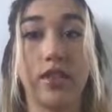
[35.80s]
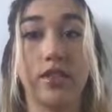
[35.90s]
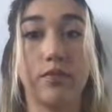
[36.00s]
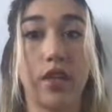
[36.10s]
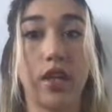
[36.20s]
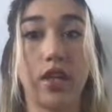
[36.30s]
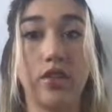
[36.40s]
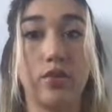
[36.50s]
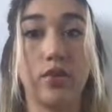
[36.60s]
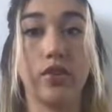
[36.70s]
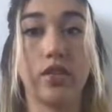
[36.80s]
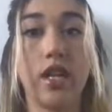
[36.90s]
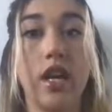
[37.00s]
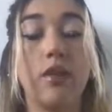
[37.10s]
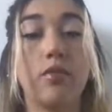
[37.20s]
as marketing tools,
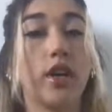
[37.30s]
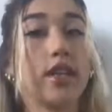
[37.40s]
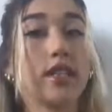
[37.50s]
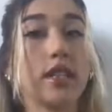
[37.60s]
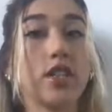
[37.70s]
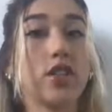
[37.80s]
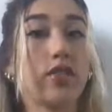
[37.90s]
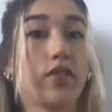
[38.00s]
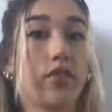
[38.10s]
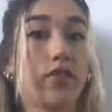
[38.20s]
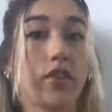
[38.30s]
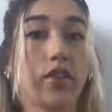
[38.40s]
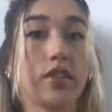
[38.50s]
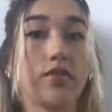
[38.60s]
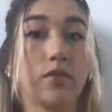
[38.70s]
brands need to shift their
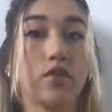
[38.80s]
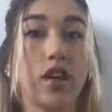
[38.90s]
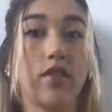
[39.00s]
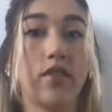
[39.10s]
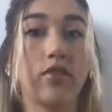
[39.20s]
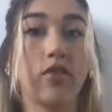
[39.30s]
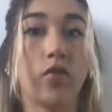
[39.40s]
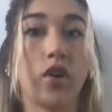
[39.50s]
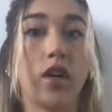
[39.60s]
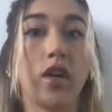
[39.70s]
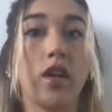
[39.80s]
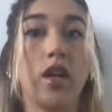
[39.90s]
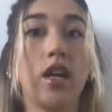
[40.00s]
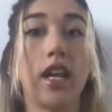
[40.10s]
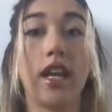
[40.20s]
focus from striving for
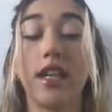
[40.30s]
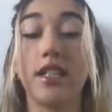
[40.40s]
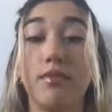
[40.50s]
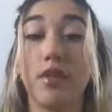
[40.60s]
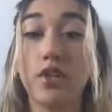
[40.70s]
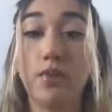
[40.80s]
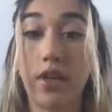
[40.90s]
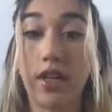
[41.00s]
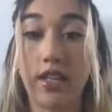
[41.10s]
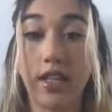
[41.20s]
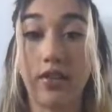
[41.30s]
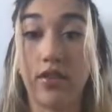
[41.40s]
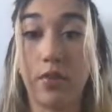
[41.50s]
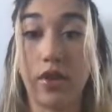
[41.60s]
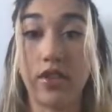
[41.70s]
getting as much product out as
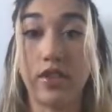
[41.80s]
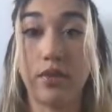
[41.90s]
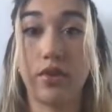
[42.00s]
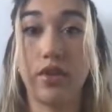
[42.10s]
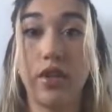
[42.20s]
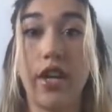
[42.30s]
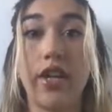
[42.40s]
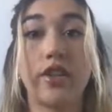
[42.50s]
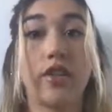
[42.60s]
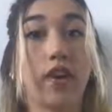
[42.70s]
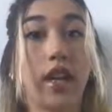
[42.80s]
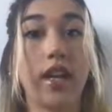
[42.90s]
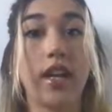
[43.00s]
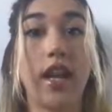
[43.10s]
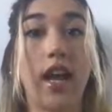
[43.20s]
possible to
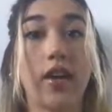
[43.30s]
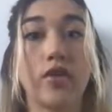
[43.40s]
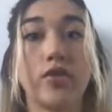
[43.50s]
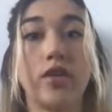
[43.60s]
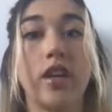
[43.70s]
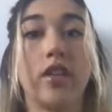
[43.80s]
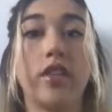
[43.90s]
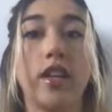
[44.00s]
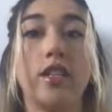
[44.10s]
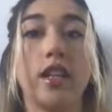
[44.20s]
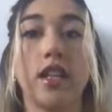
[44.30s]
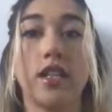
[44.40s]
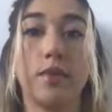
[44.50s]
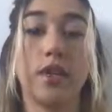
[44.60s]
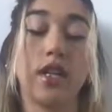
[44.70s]
creating an actually authentic
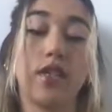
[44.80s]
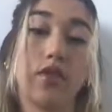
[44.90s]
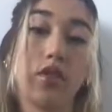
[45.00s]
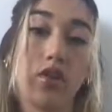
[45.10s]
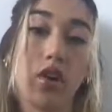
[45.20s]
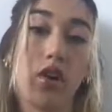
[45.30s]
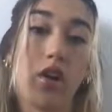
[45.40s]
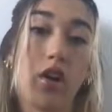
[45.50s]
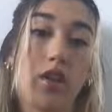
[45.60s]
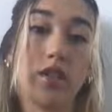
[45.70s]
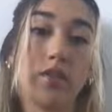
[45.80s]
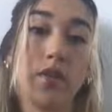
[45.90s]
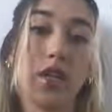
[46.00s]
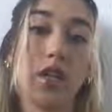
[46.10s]
experience for their target customer.